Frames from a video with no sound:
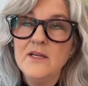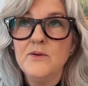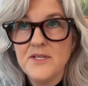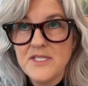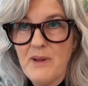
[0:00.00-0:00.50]

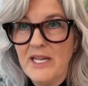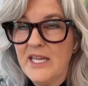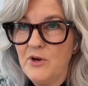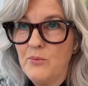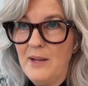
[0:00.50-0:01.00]
well, this might
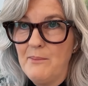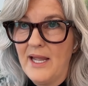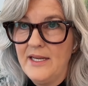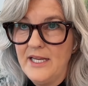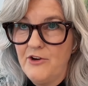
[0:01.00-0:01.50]
give away my
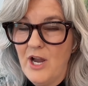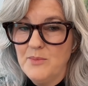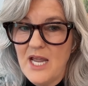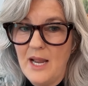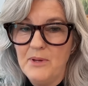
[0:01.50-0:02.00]

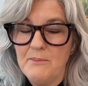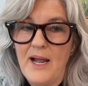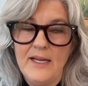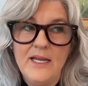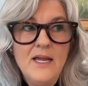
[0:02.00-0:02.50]
Enneagram type, but
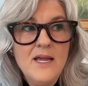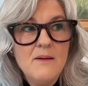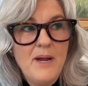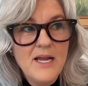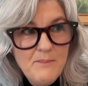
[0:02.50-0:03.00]
my
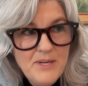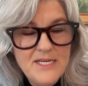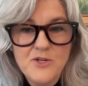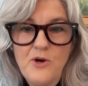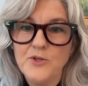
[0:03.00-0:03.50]
my
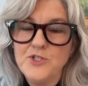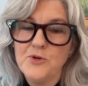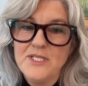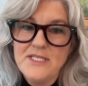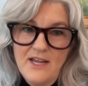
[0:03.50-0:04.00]
company's culture
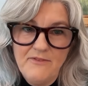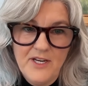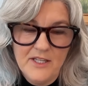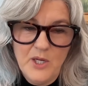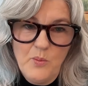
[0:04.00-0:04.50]
was
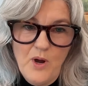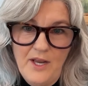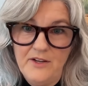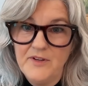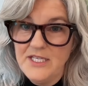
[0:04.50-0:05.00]
definitely
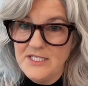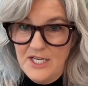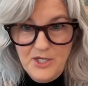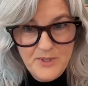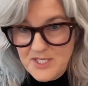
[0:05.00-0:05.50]
one of
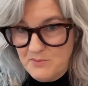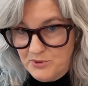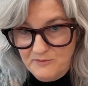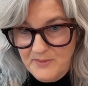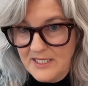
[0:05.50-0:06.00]
continuous
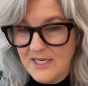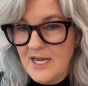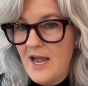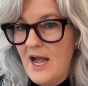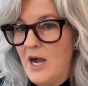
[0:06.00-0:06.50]
improvement.
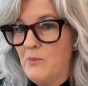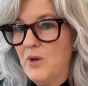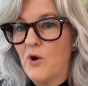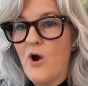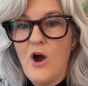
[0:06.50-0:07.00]
Um, we
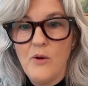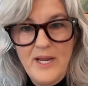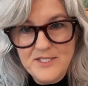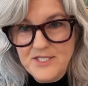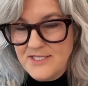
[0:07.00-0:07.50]
were
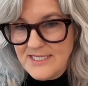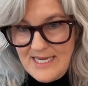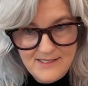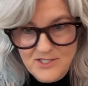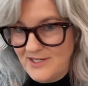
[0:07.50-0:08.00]
always,
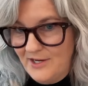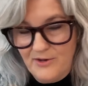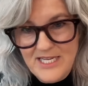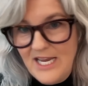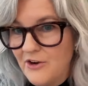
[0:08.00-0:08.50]
t- t- you know,
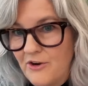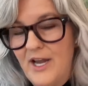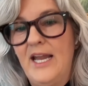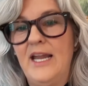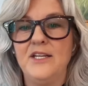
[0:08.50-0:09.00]

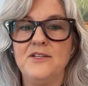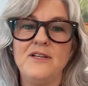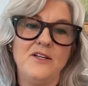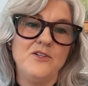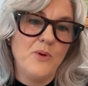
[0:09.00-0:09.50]
tinkering and,
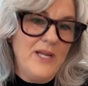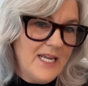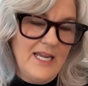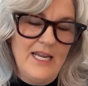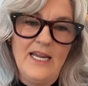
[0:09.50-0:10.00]
and
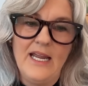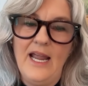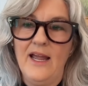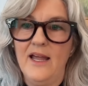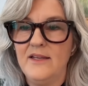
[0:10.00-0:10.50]
tweaking,
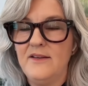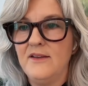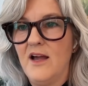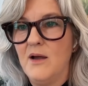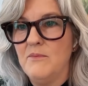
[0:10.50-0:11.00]
and
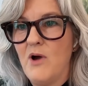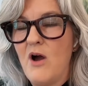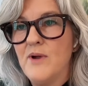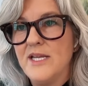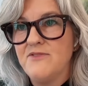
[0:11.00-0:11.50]
um,
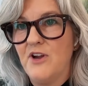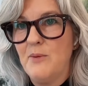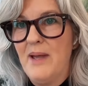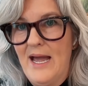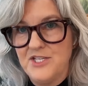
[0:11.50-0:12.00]
always very
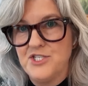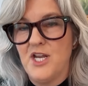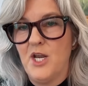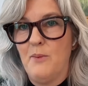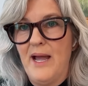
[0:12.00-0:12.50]

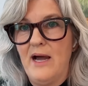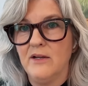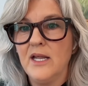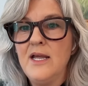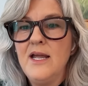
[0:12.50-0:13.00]
passionate about